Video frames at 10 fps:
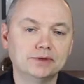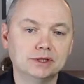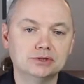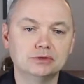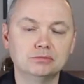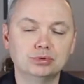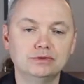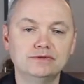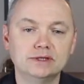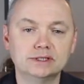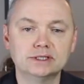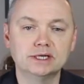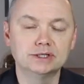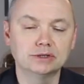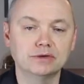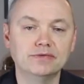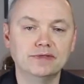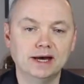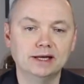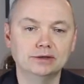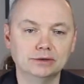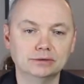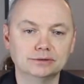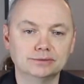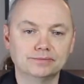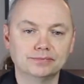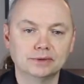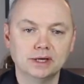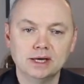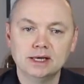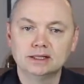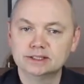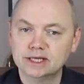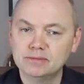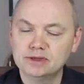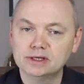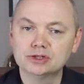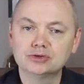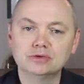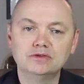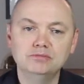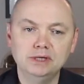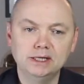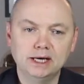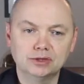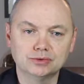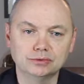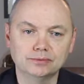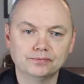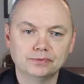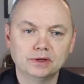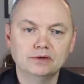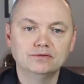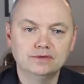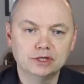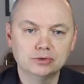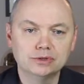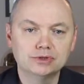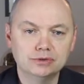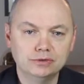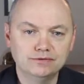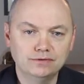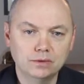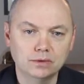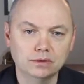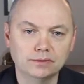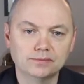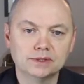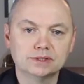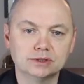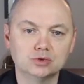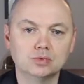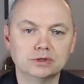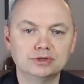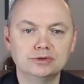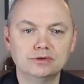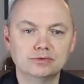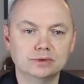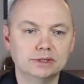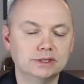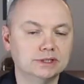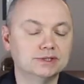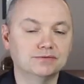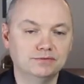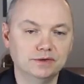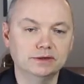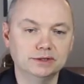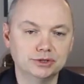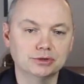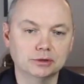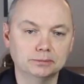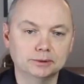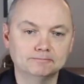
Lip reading: is to improve the intonation on that note. The same thing is true of B natural. Finger it 2 and 4, since 1, 2, and 3 is very sharp.